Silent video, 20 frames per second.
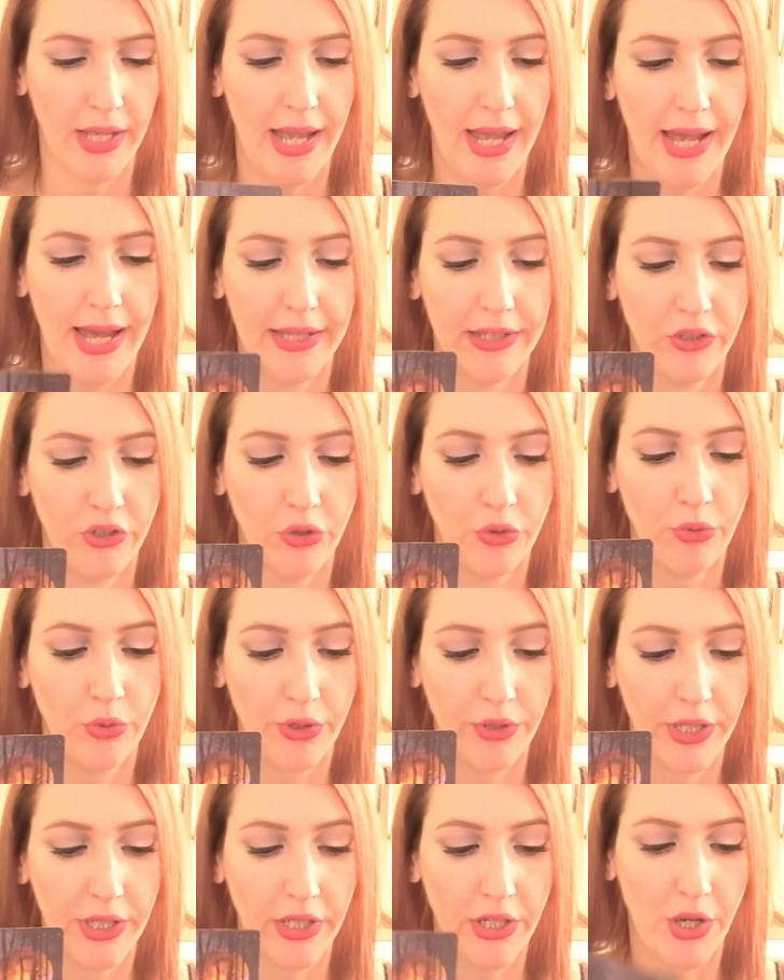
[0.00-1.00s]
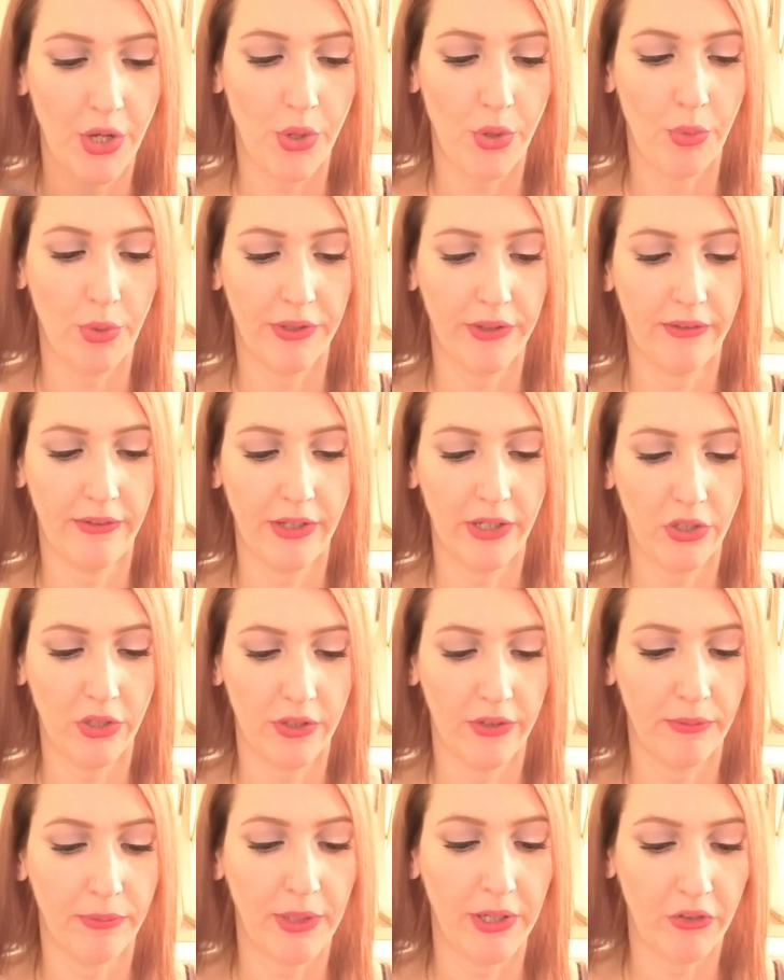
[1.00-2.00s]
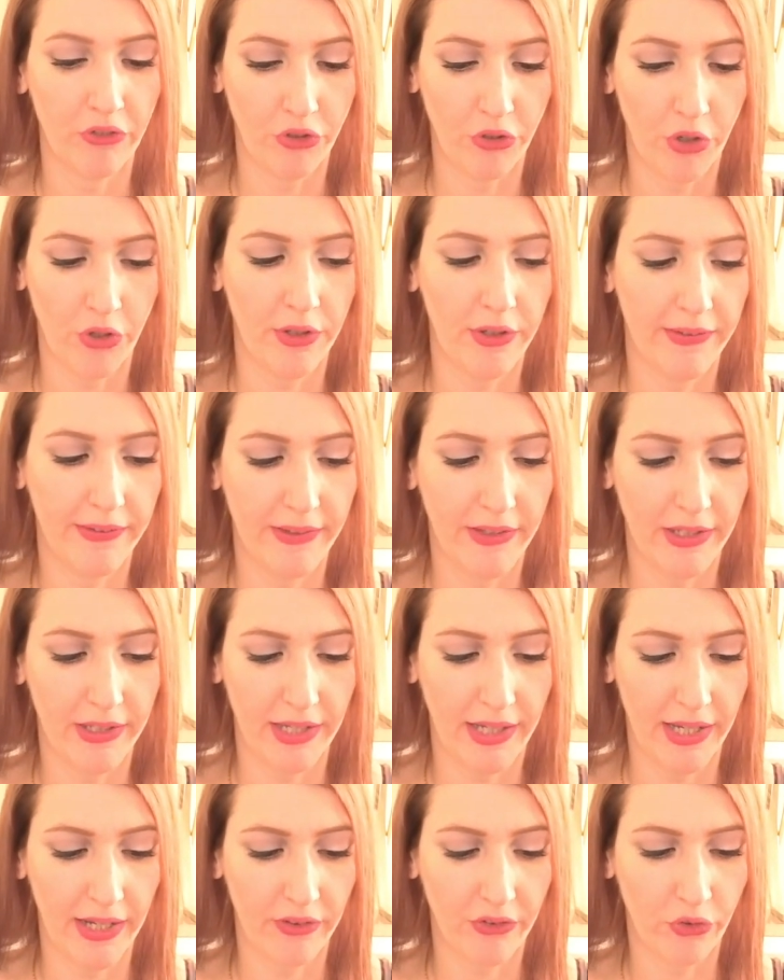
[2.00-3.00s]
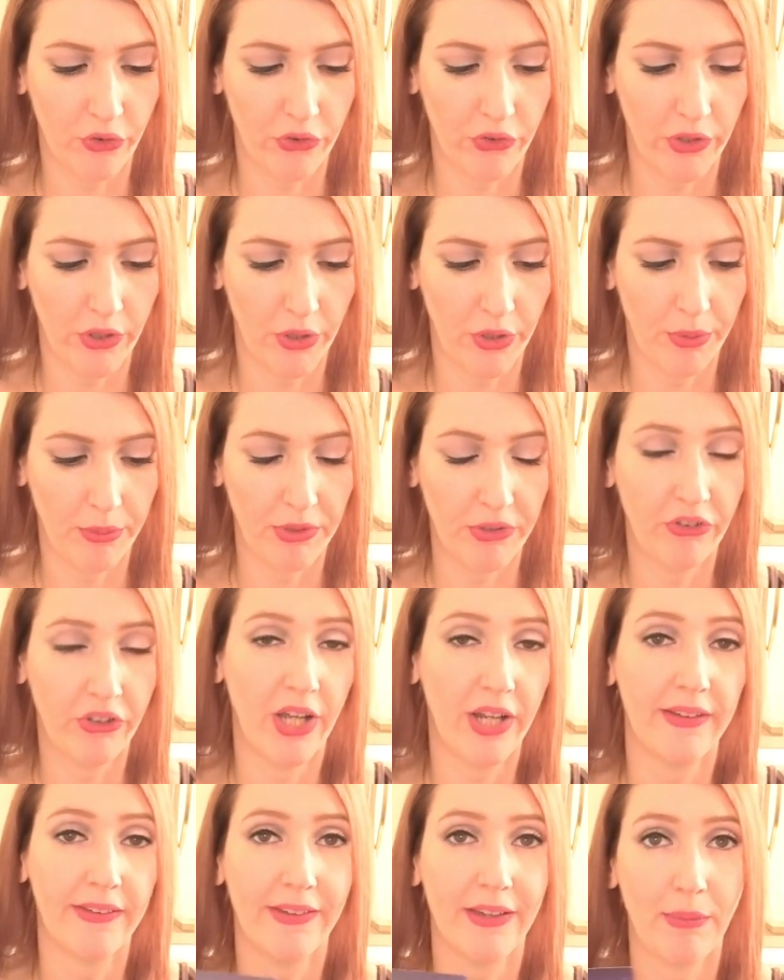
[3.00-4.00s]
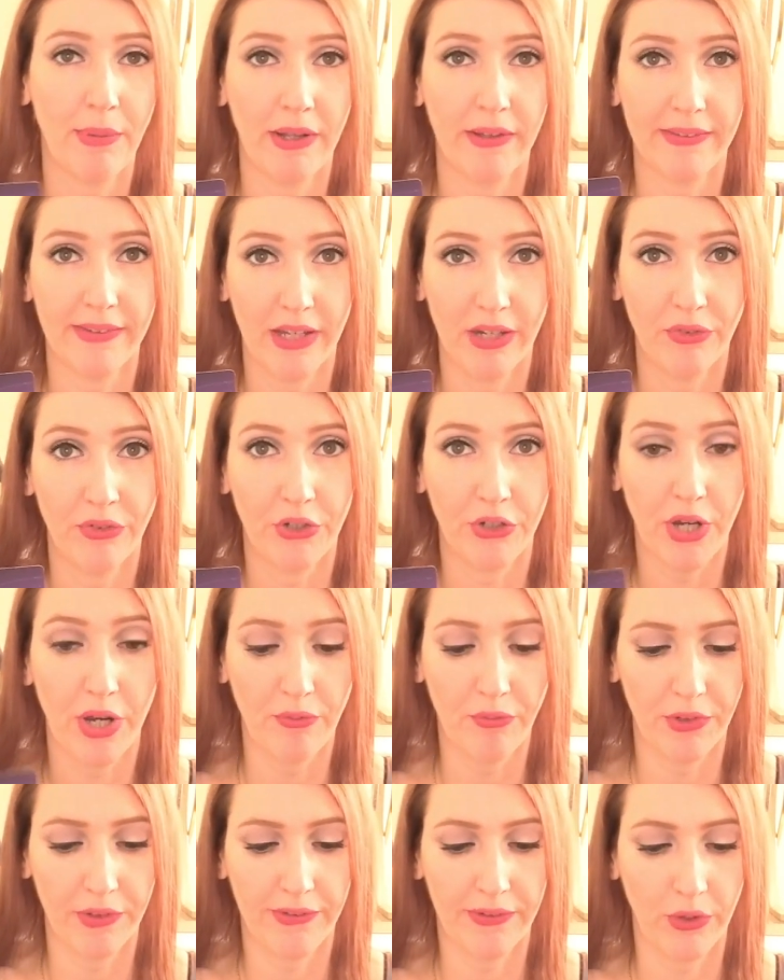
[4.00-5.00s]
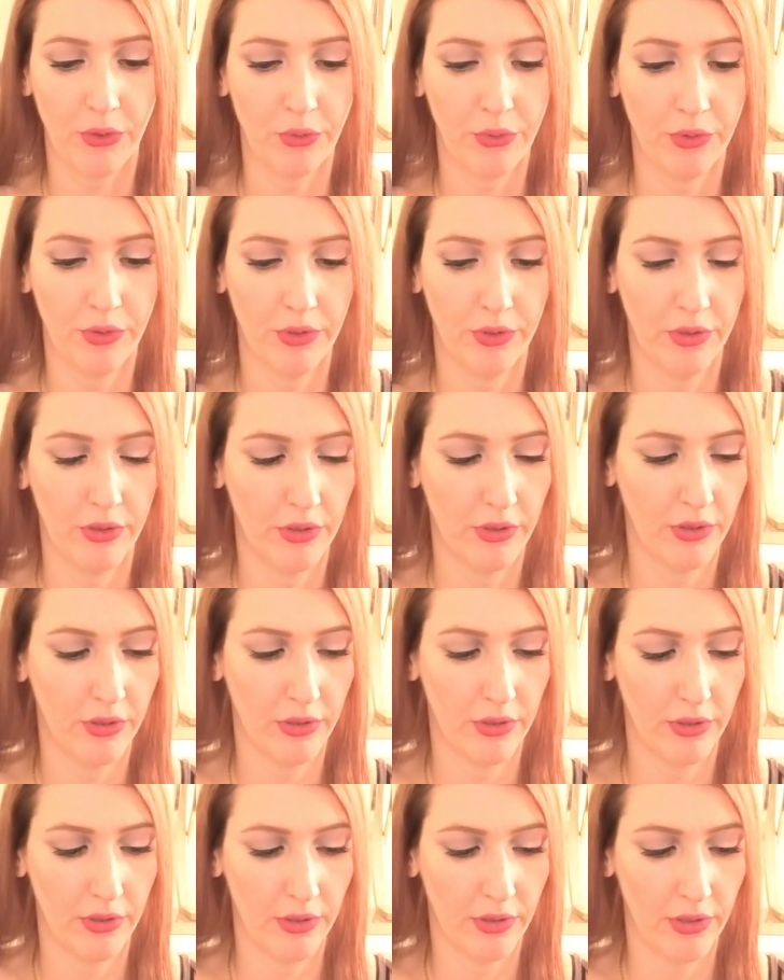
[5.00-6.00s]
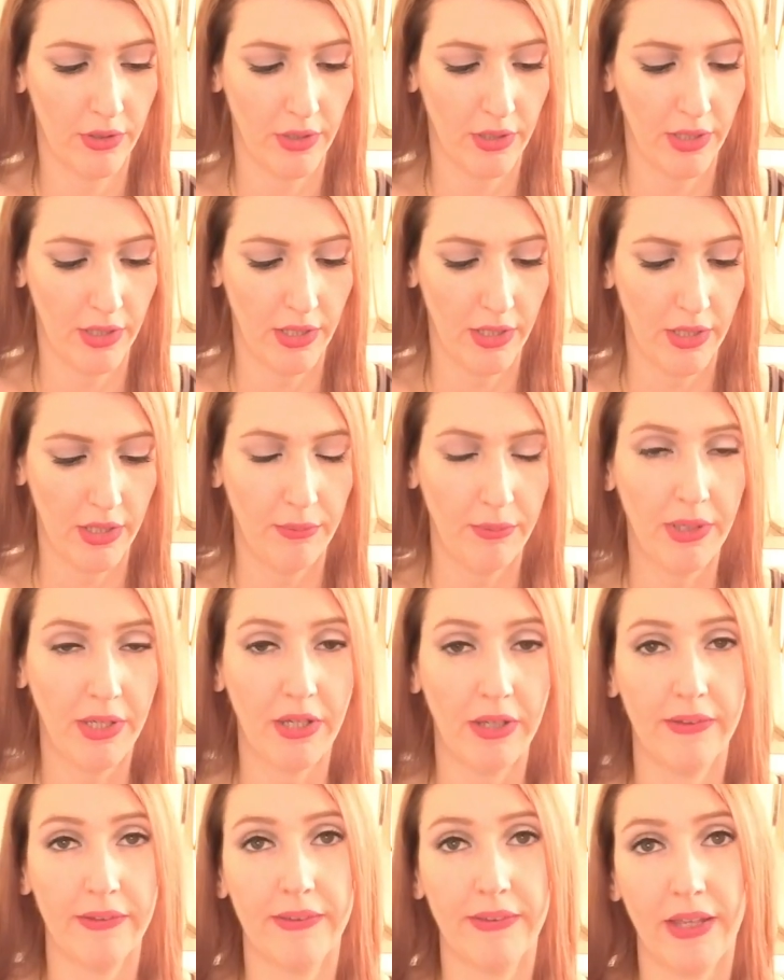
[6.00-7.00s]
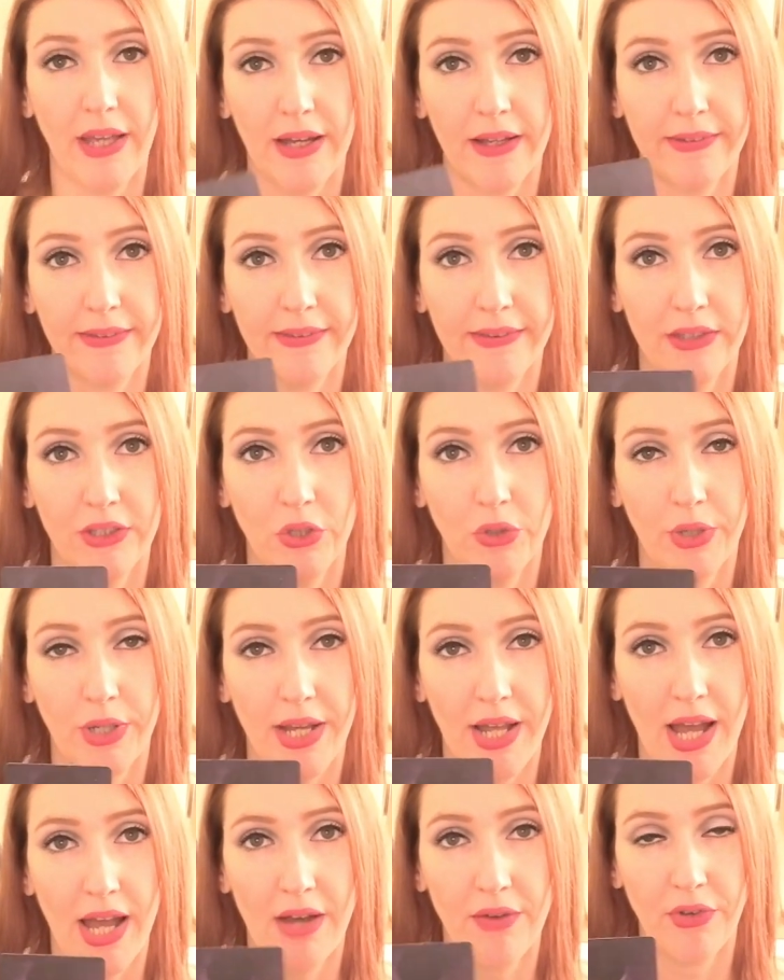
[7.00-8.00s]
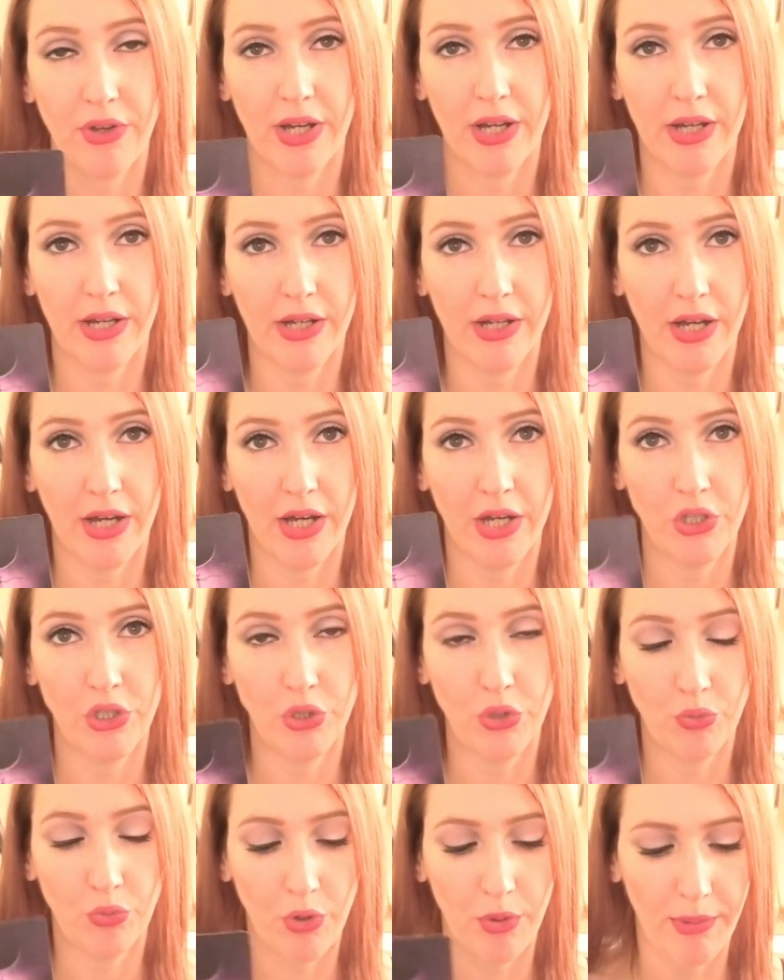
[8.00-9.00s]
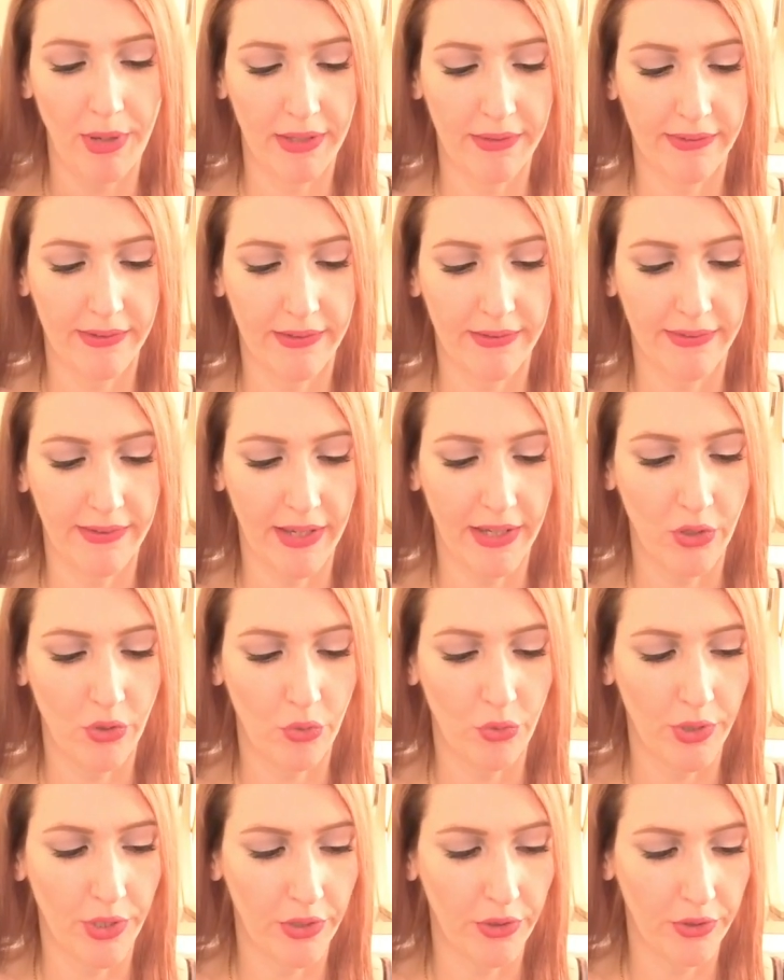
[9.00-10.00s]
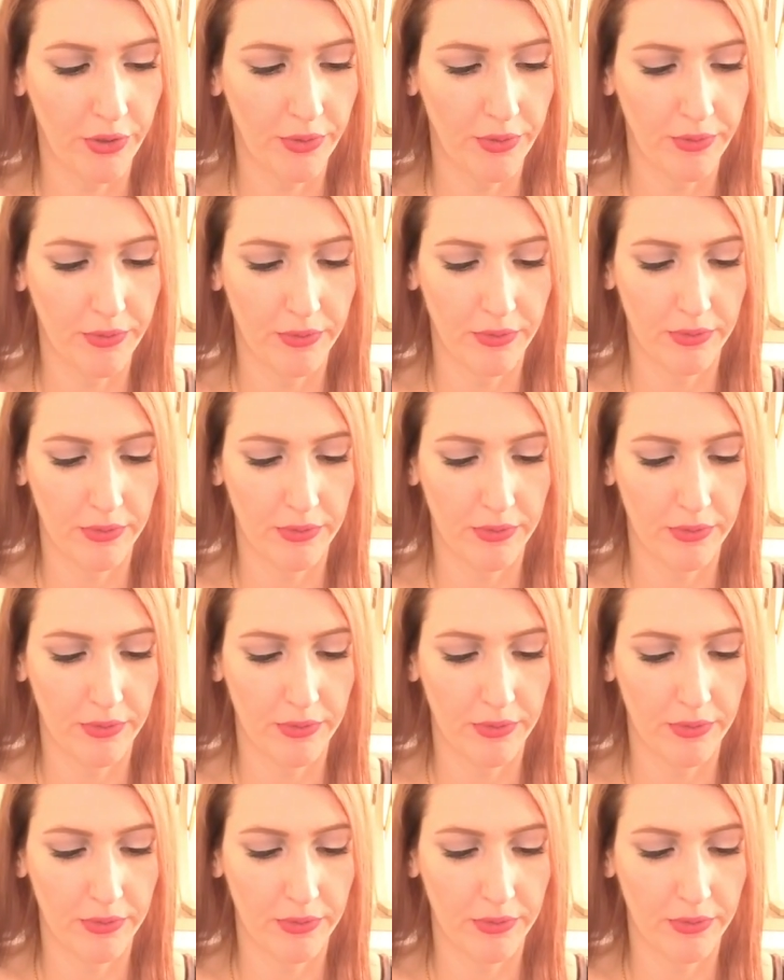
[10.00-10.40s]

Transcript: And you already know what the deal is because you're already seeing the answers here, but you gotta step outside of your comfort zone. Because yes, you can have a, a new romantic cycle here